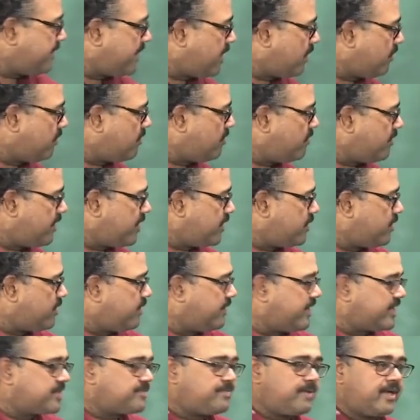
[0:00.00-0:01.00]
I mean, however you
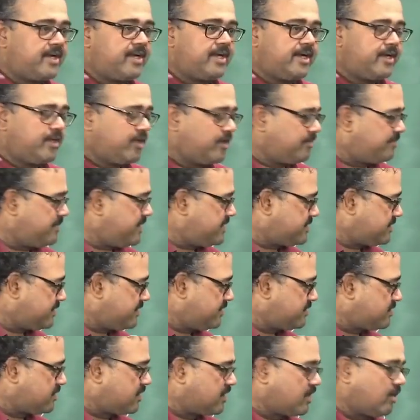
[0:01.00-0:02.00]
have expanded your
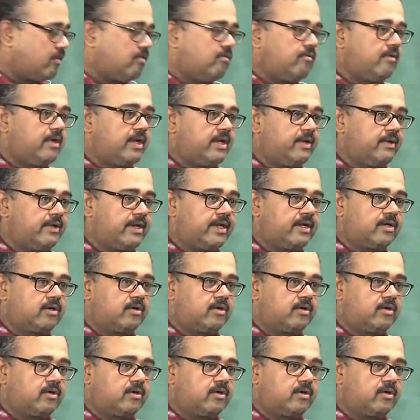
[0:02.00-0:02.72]
basis or however you have